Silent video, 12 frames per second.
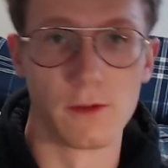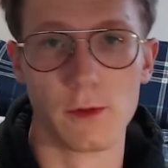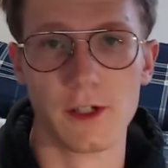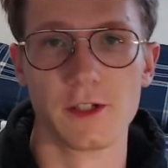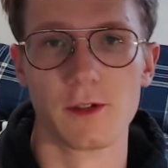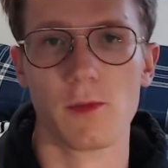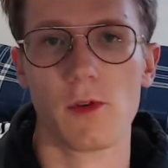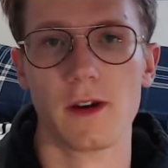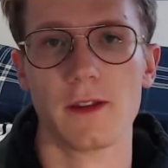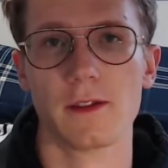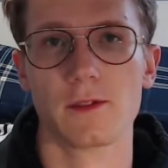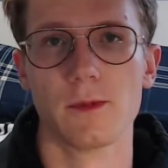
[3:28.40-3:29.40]
reached a point
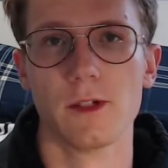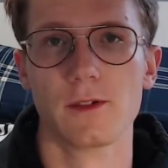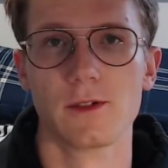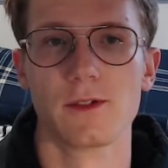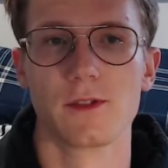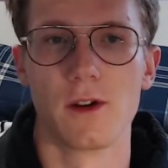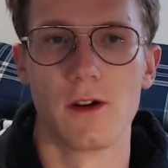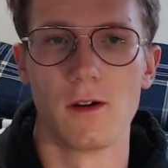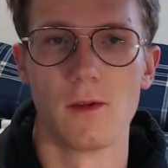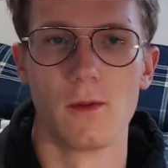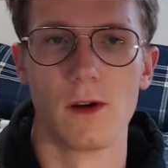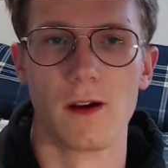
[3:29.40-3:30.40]
in this Windows
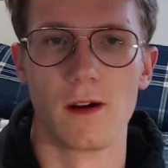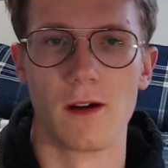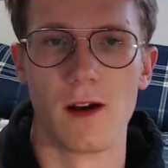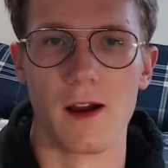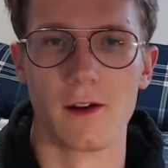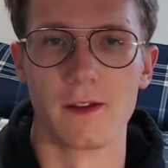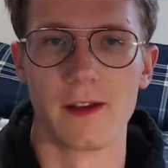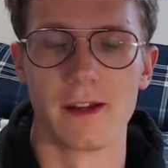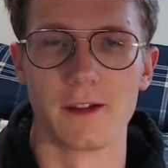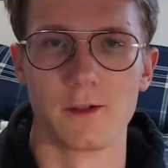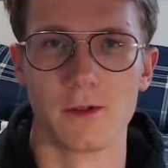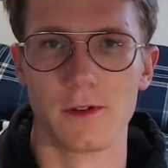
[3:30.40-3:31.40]
install where I only
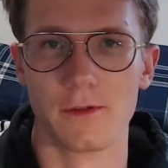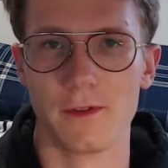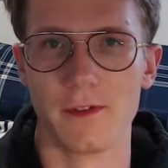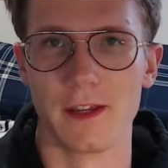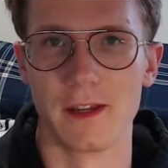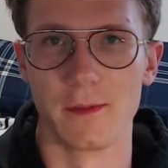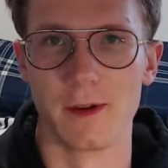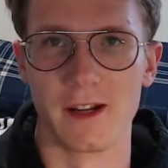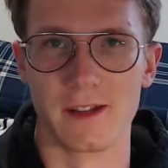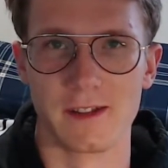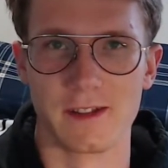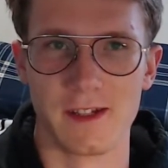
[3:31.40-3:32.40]
had a 250 gigabyte
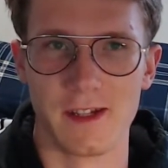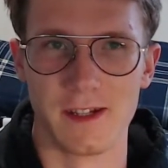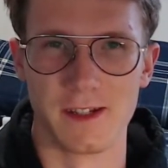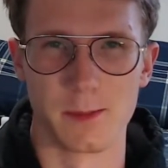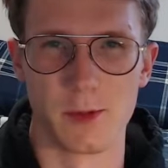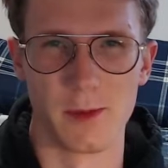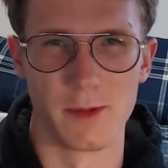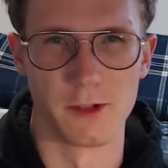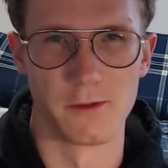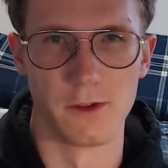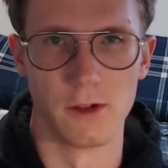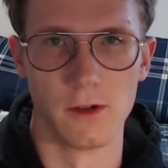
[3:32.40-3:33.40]
SSD and it's pretty
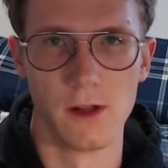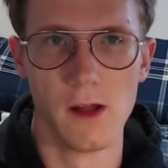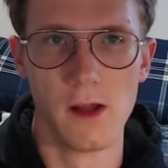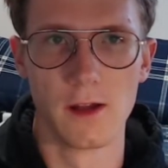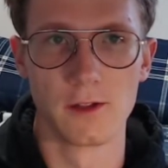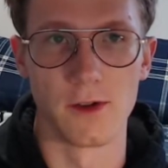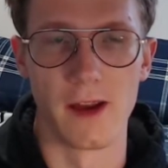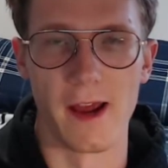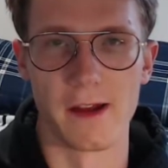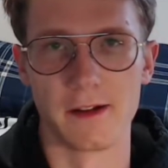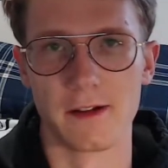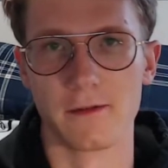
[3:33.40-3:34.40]
much full. So I
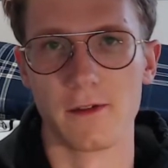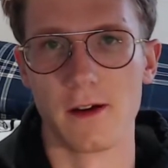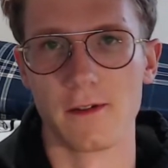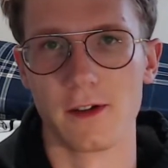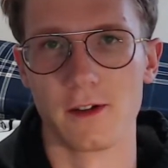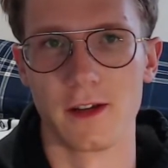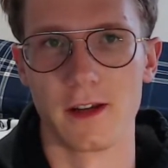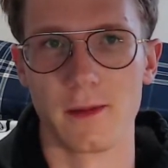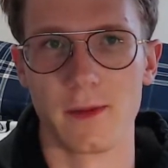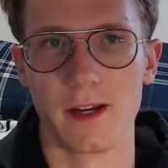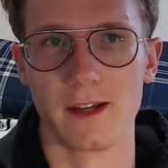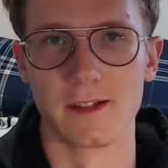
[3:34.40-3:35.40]
added a 500
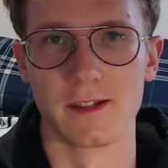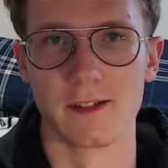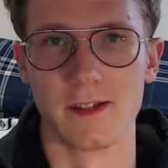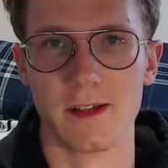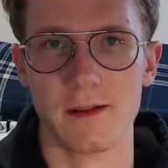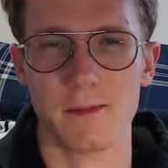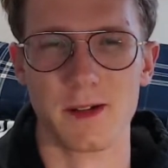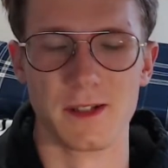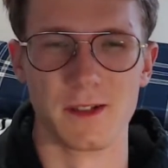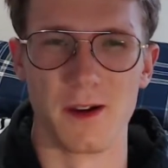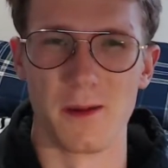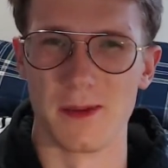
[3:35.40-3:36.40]
gigabyte SSD, but
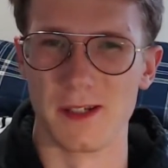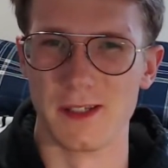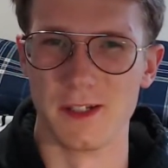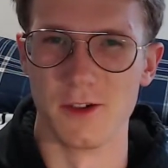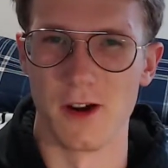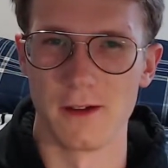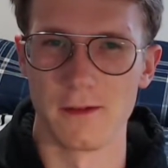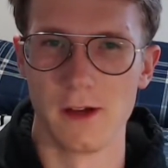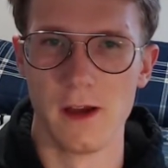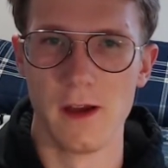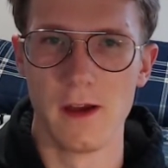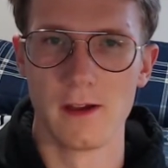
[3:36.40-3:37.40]
it's not my C drive.
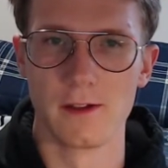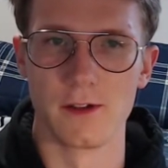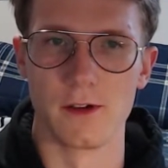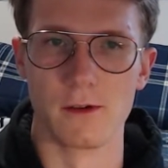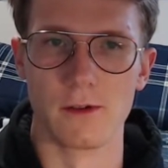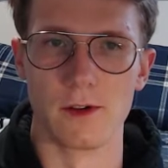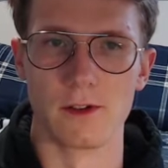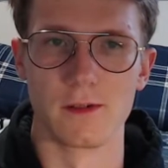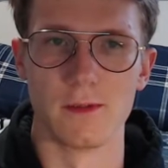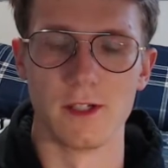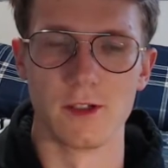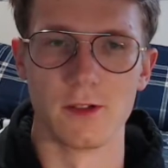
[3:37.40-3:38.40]
So there are
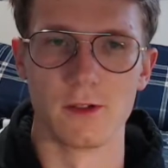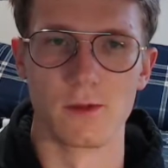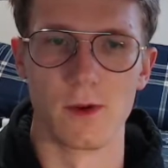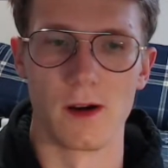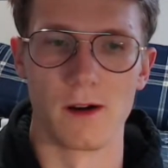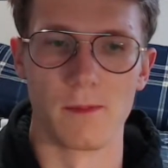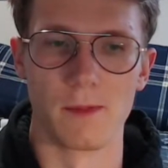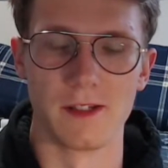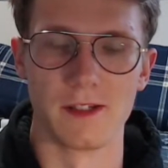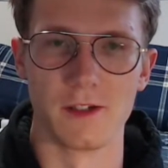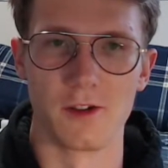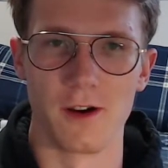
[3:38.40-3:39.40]
some issues where my
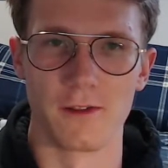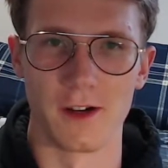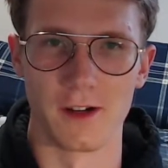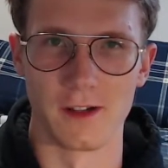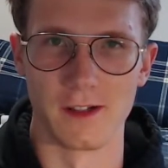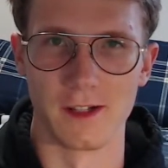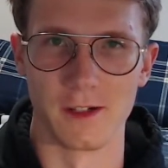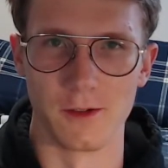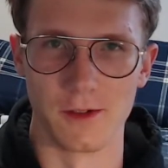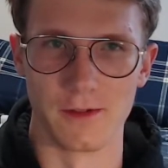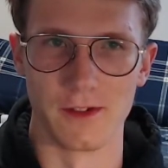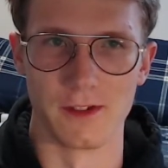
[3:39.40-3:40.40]
C drive kind of
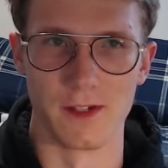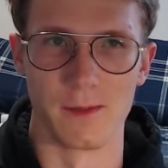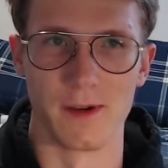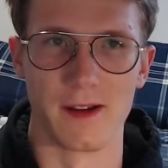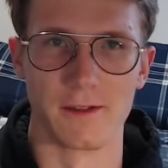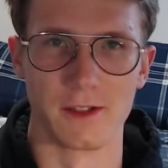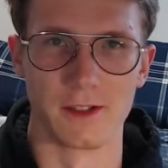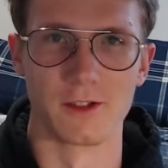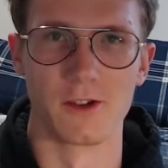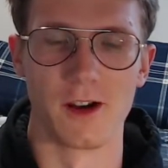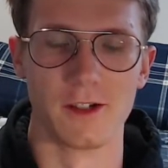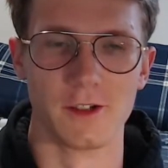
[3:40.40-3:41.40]
continually fills up and I have to
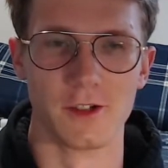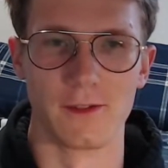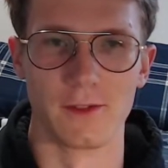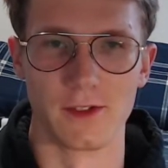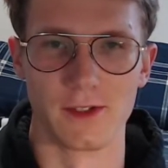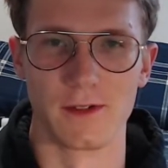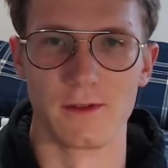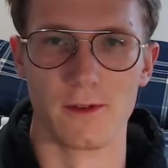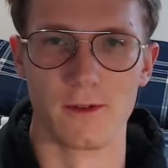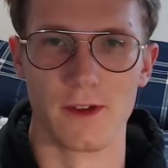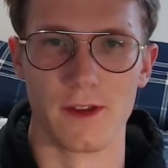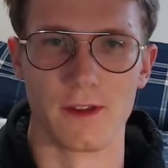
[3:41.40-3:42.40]
try and shuffle stuff
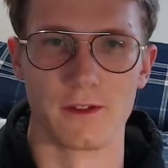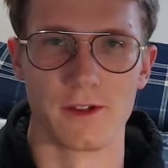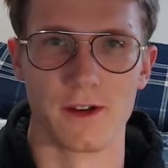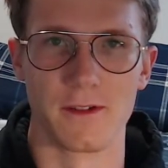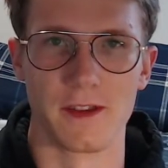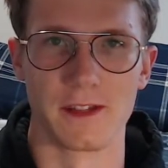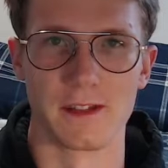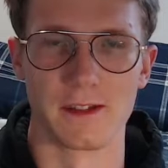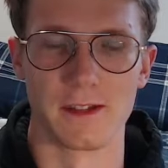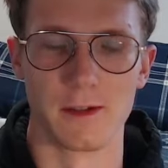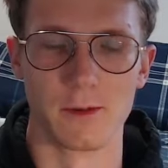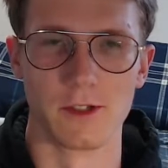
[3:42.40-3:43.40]
over to the other side of the
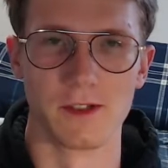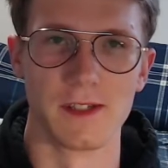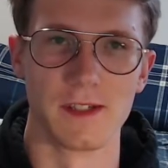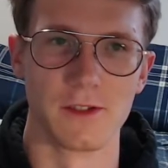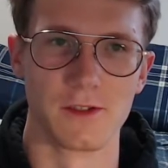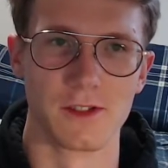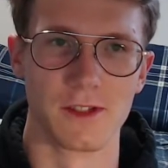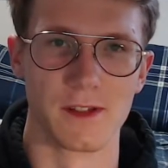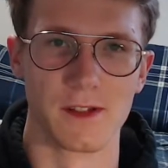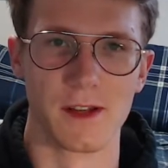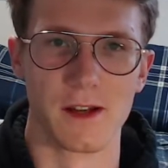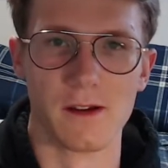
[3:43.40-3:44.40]
SSD, which is easier said
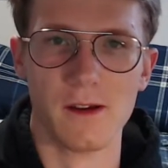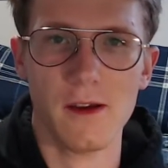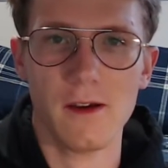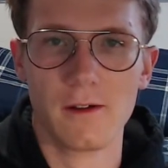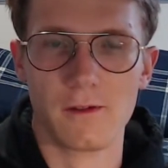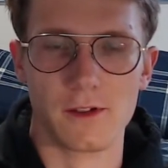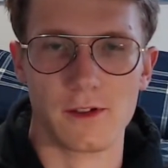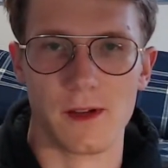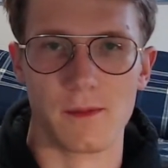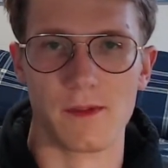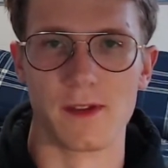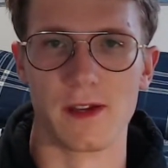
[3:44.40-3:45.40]
than done for
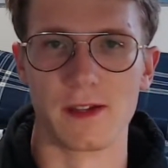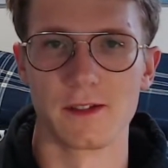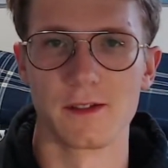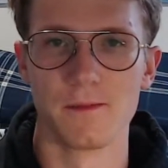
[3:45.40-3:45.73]
some things.